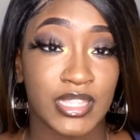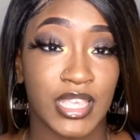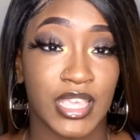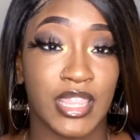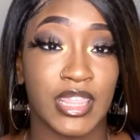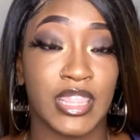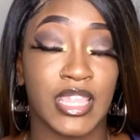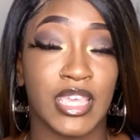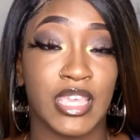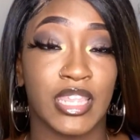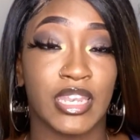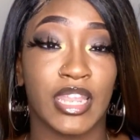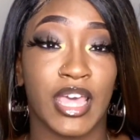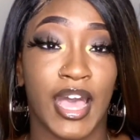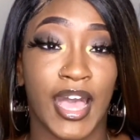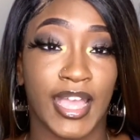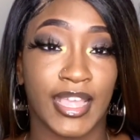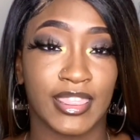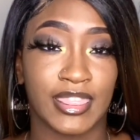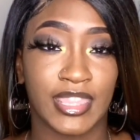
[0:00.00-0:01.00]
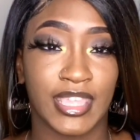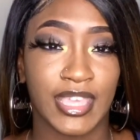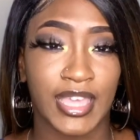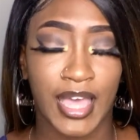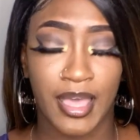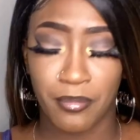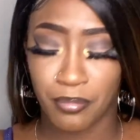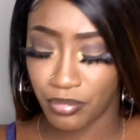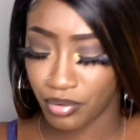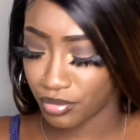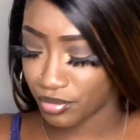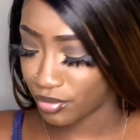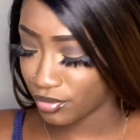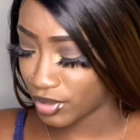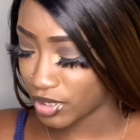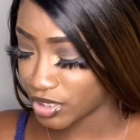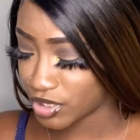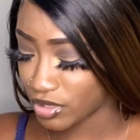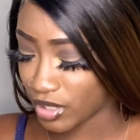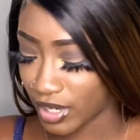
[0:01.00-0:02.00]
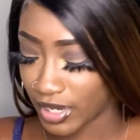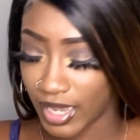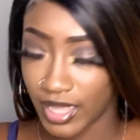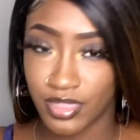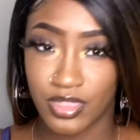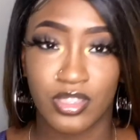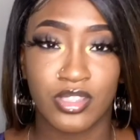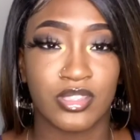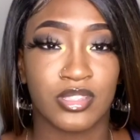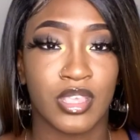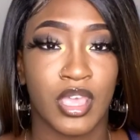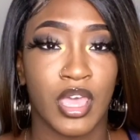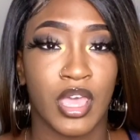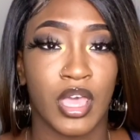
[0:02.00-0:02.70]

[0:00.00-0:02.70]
and then I'm pretty sure I got this